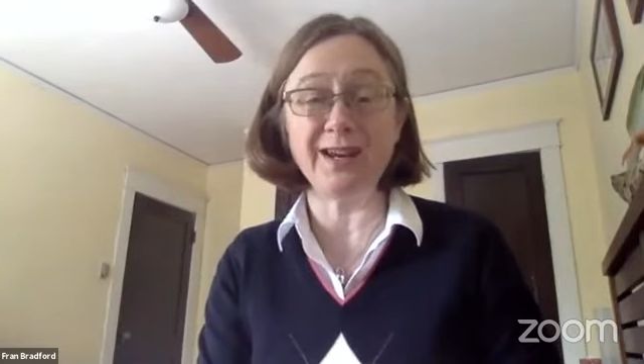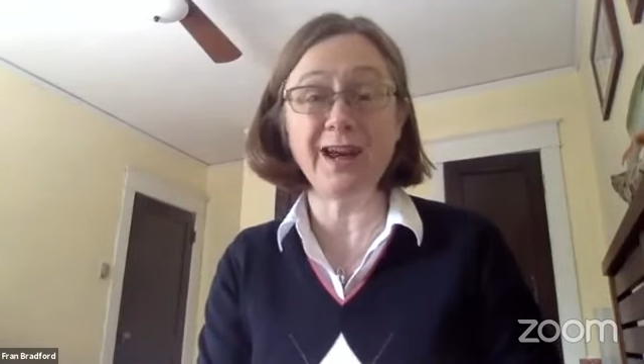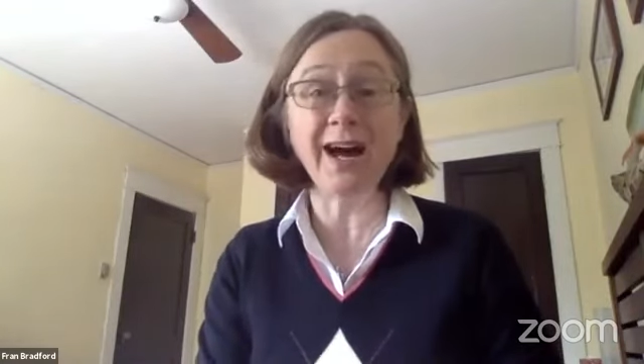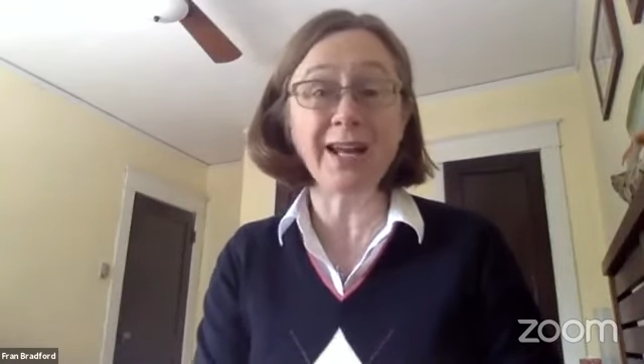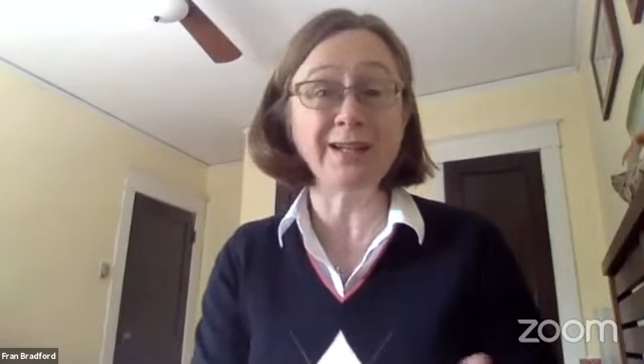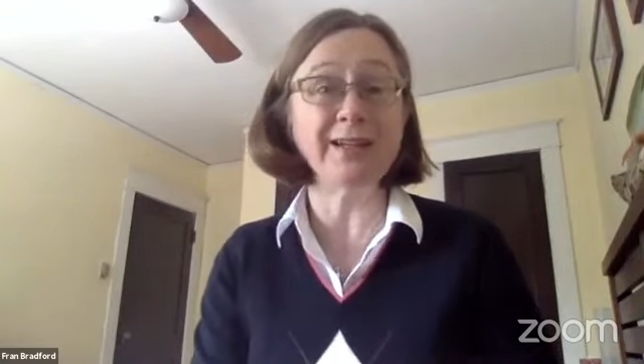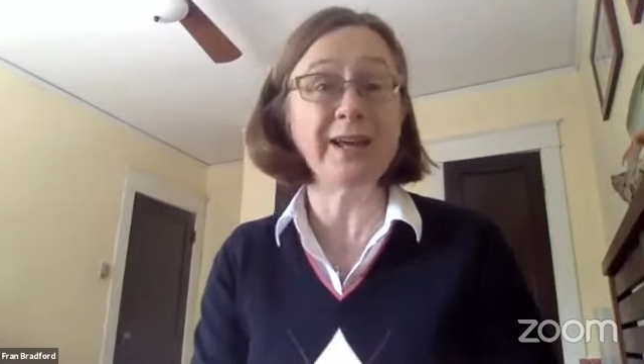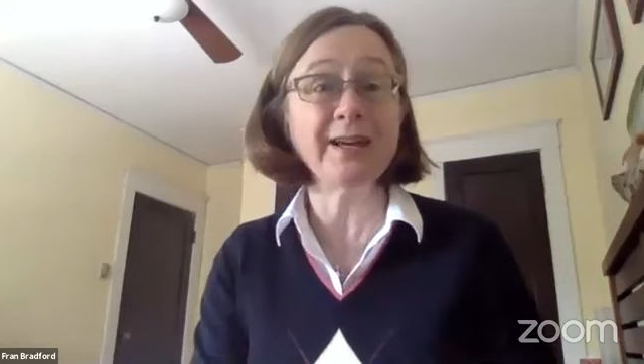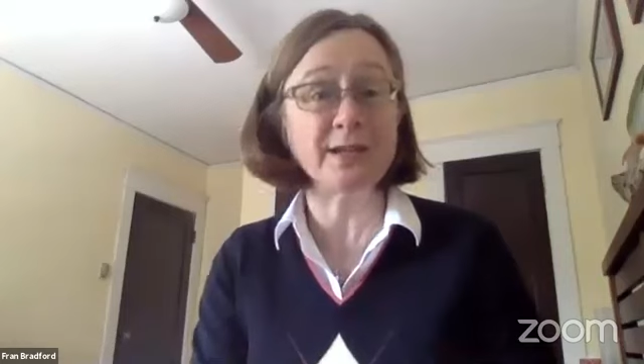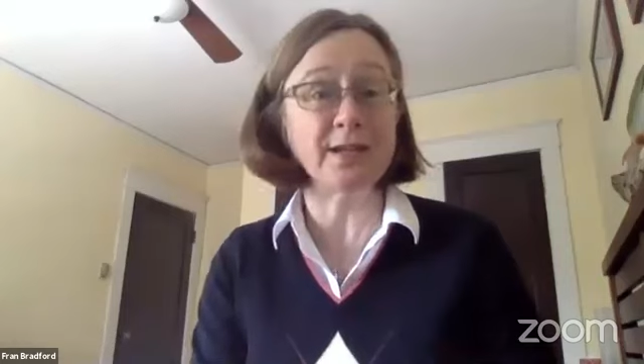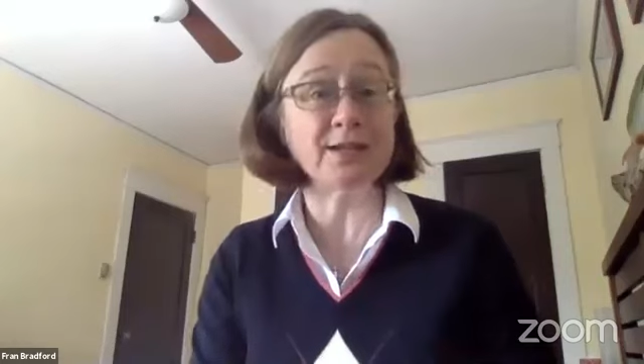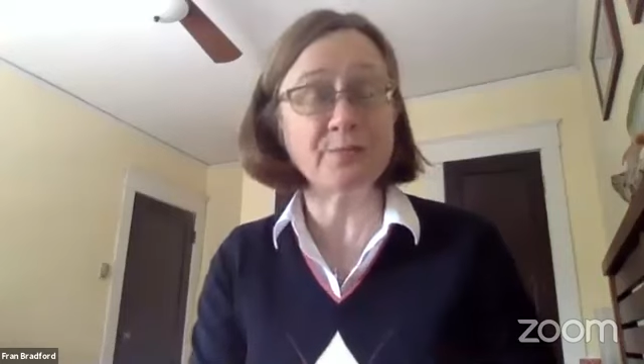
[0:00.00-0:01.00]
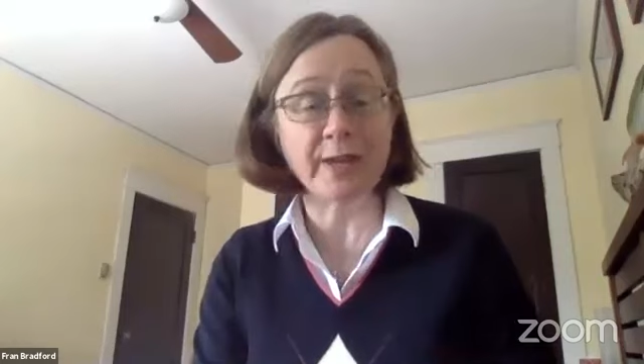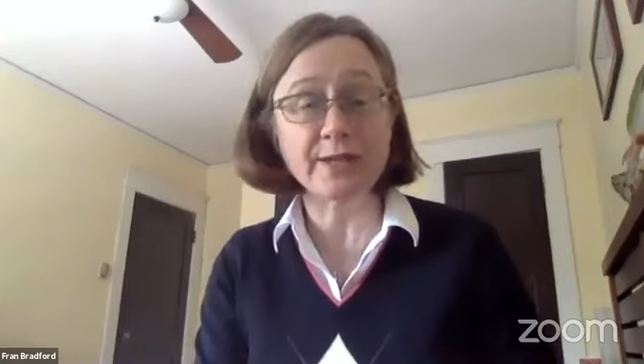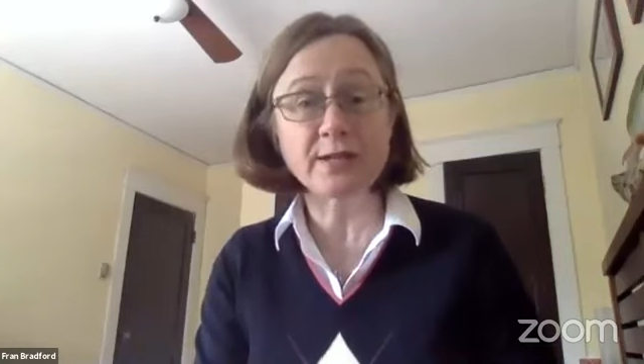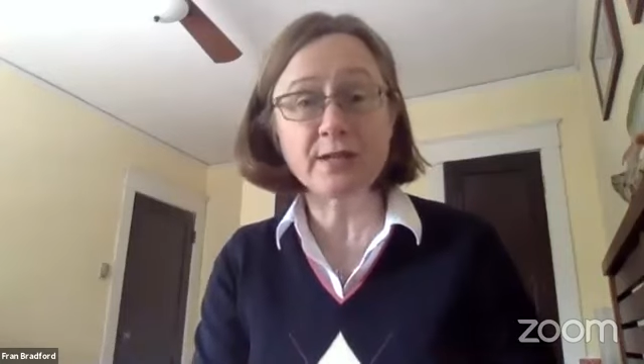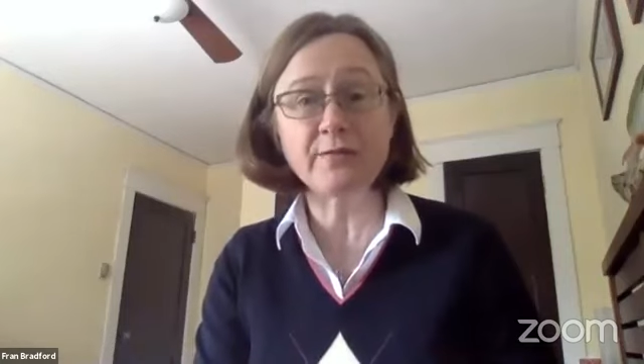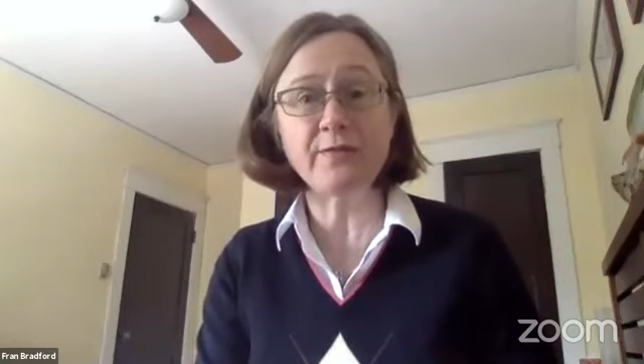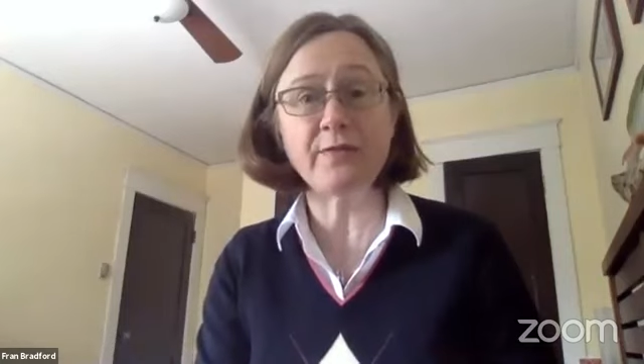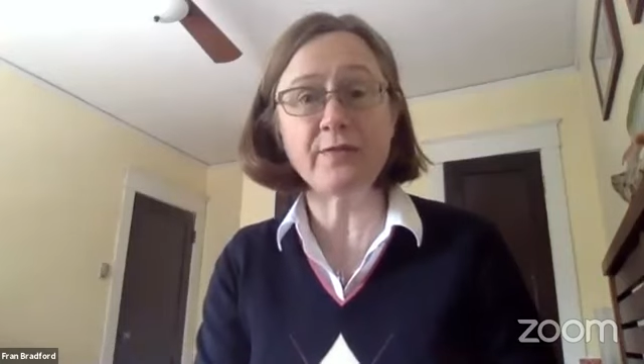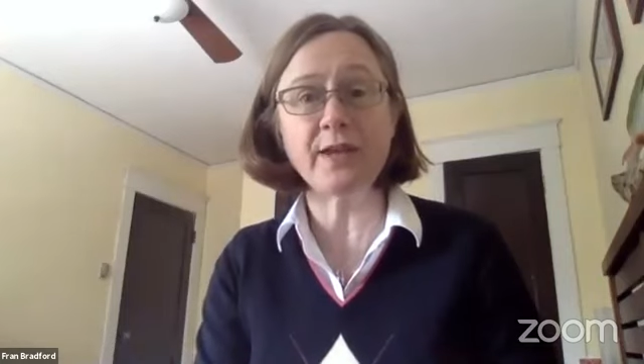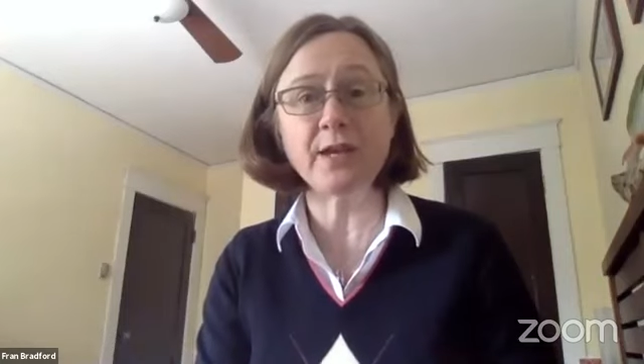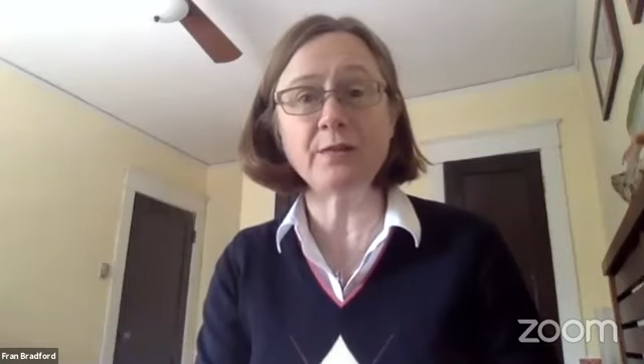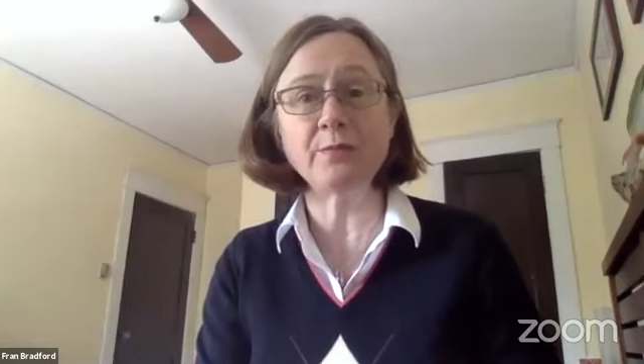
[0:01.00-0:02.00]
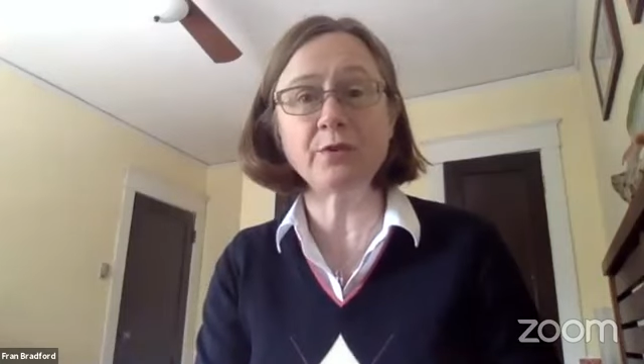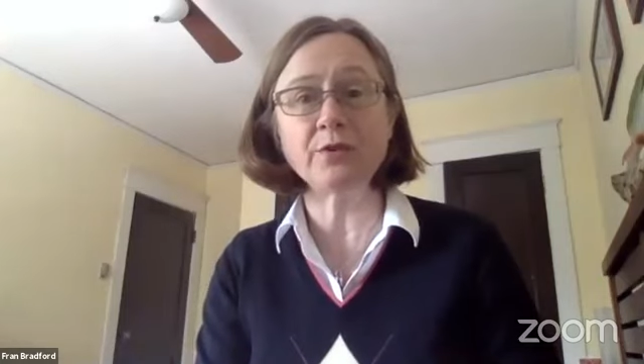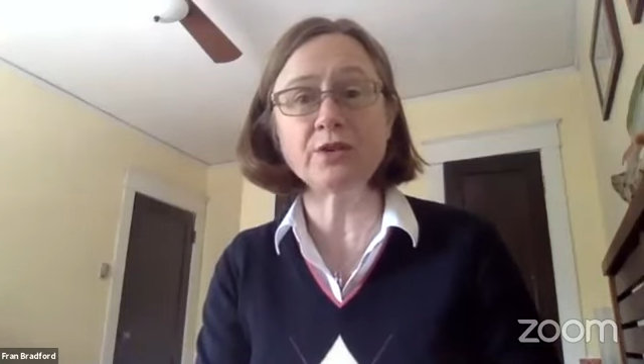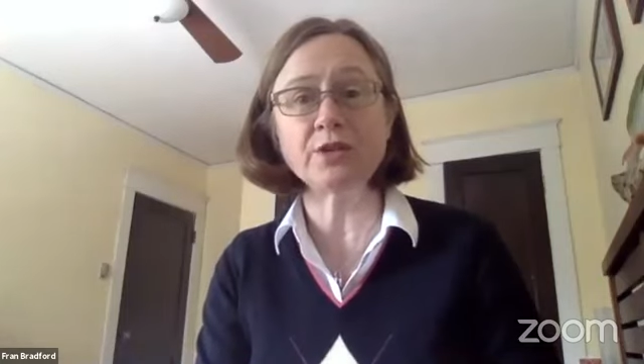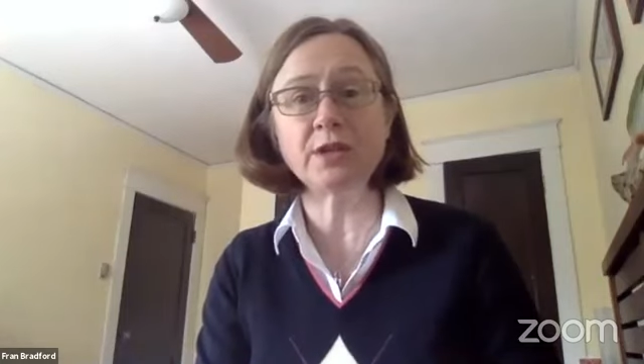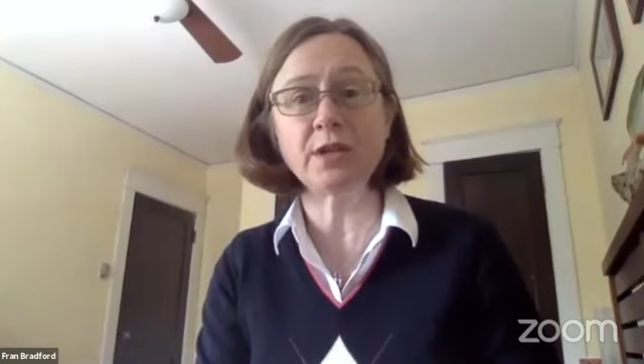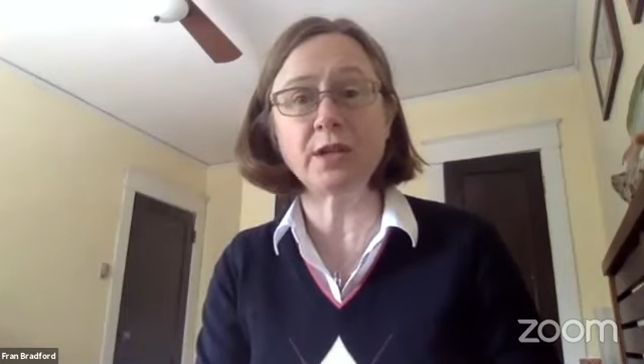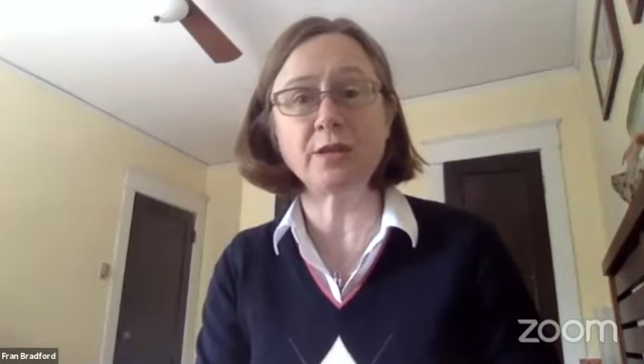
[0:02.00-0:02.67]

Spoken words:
not less expensive than in person.